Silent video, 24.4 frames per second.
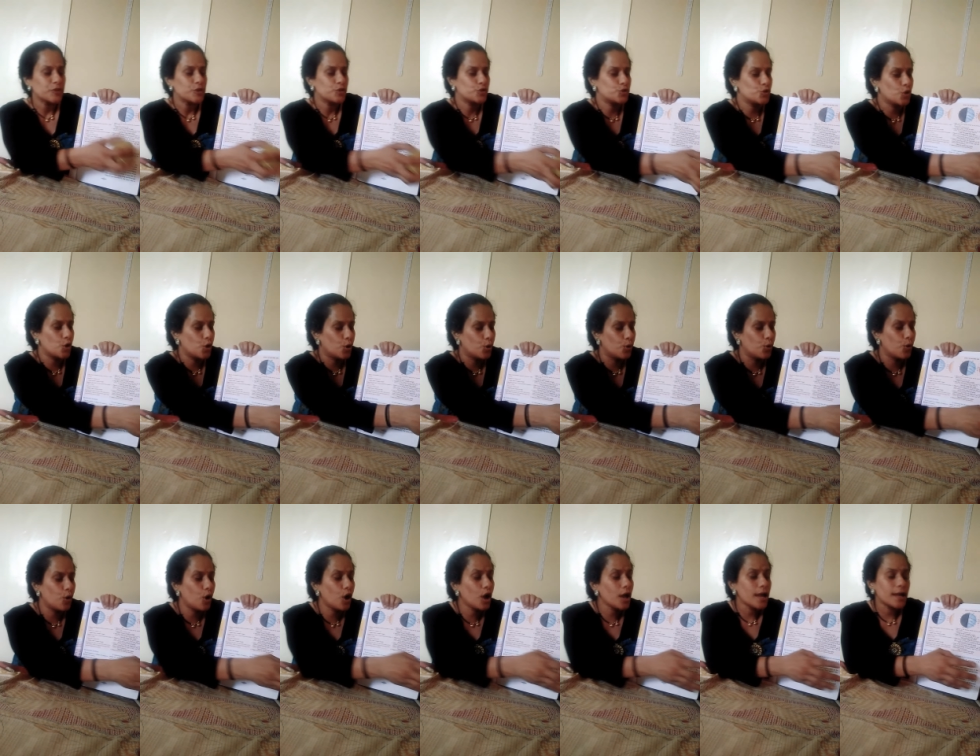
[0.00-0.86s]

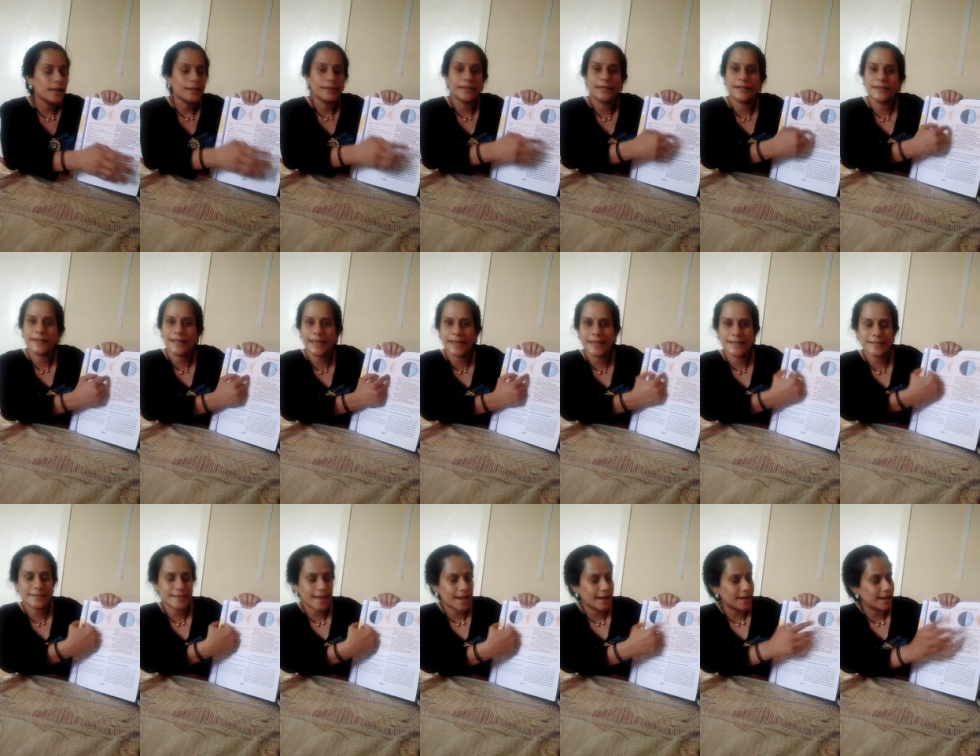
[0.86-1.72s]
So the
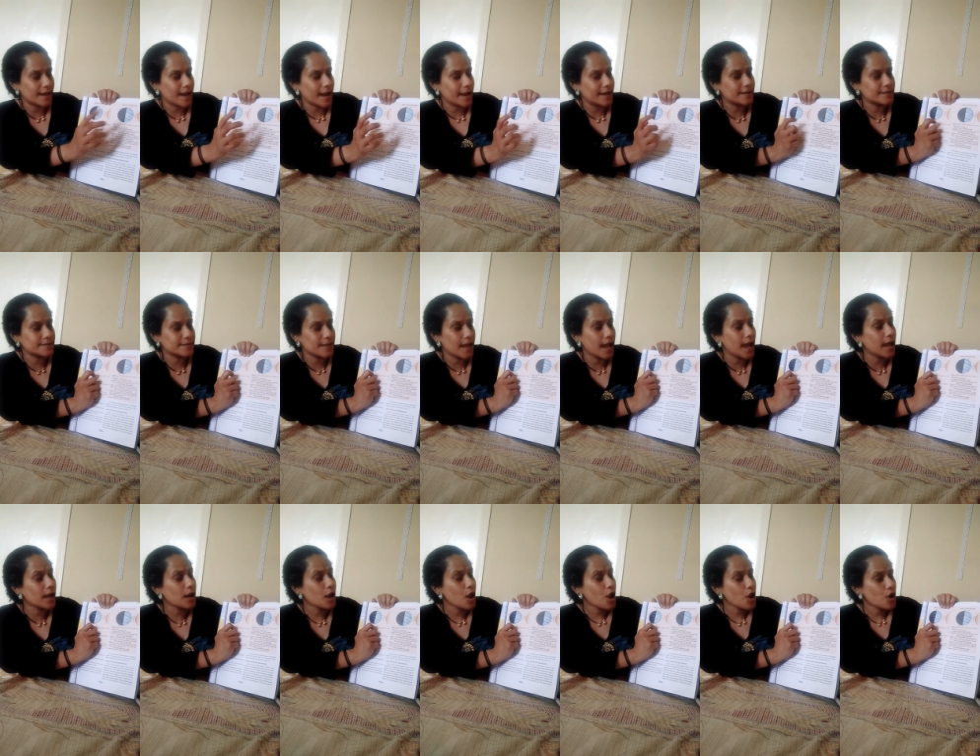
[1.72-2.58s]
days and nights
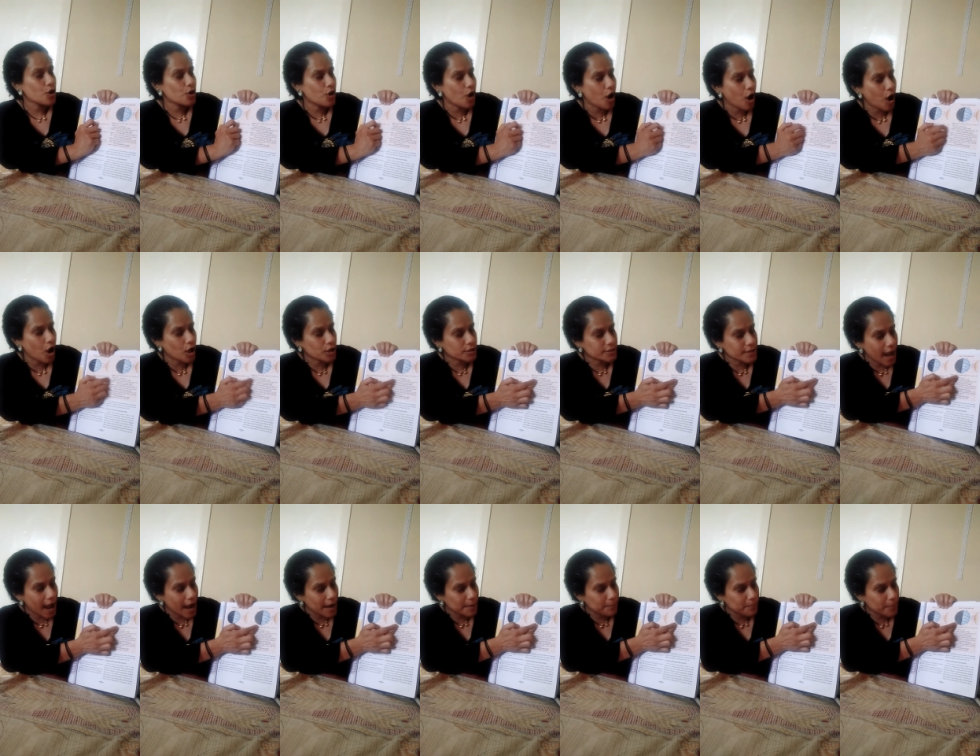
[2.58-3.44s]
are
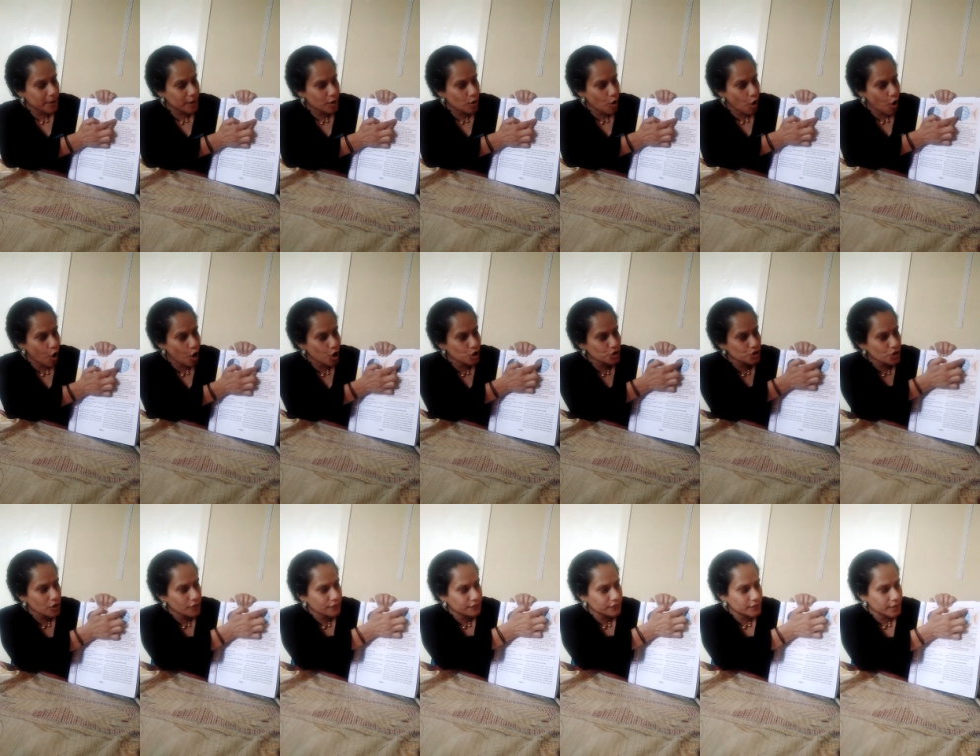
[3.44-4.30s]
caused, and because
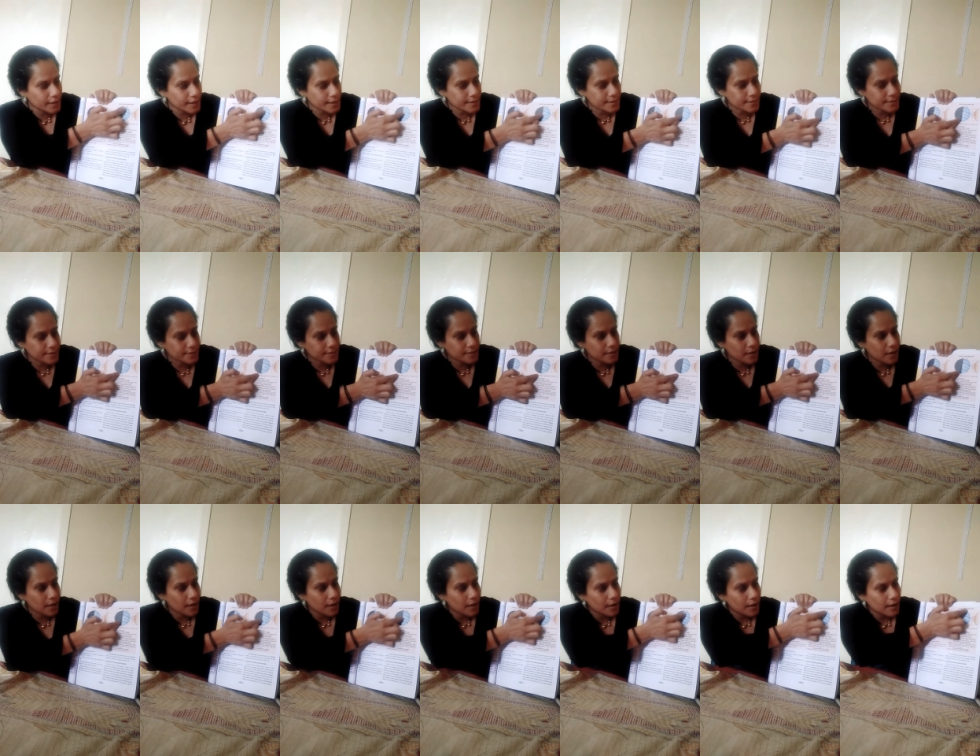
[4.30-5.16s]
of this
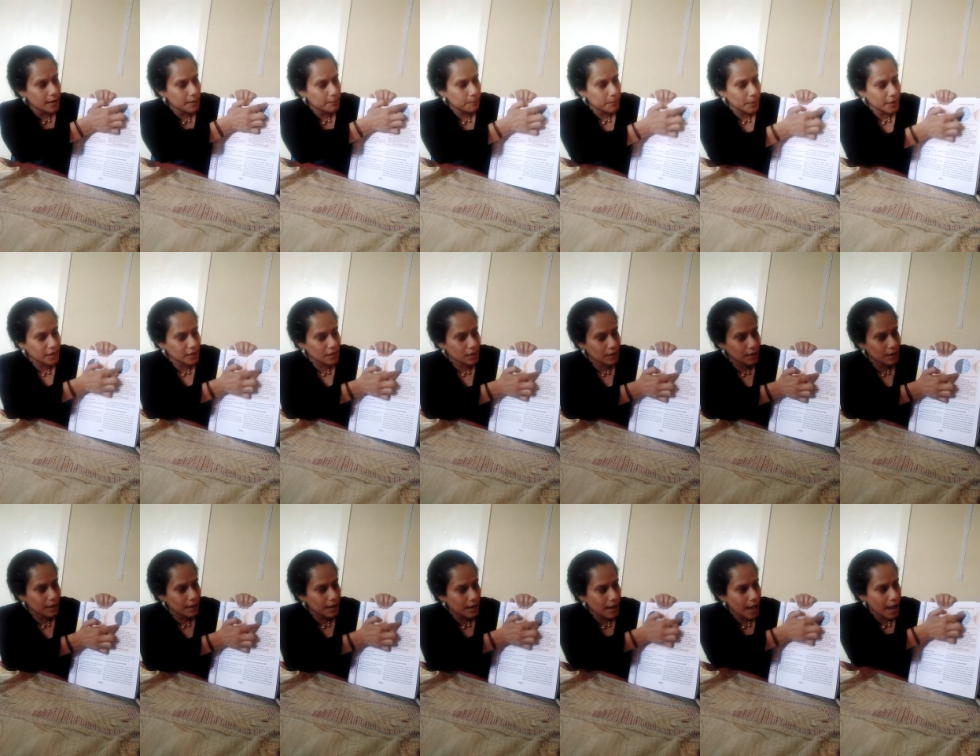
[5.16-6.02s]

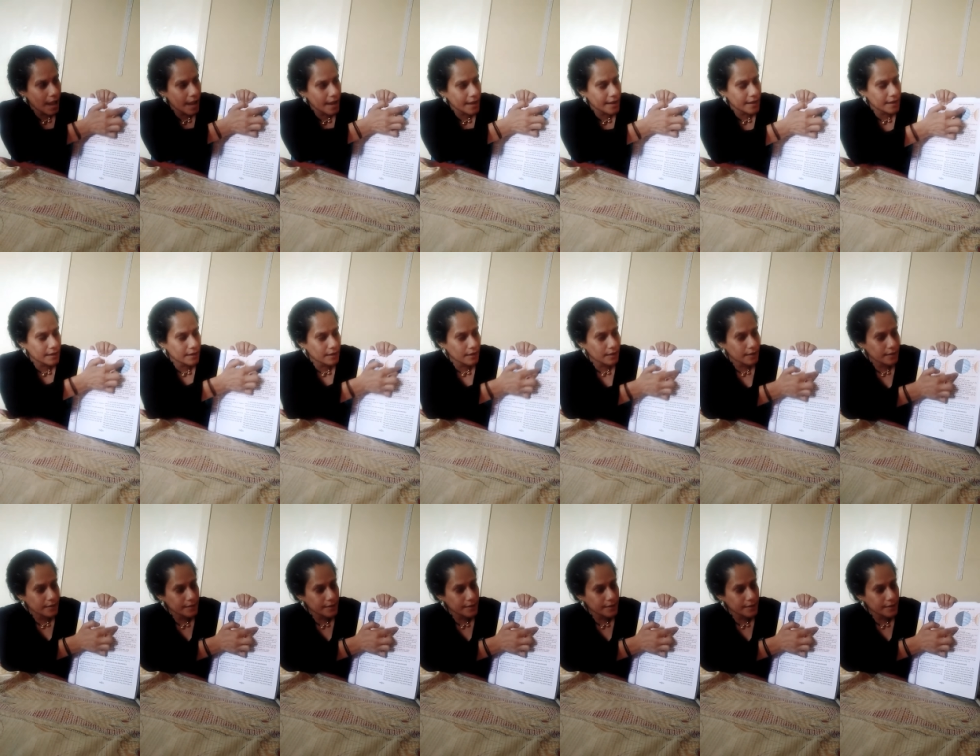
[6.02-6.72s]
particular line,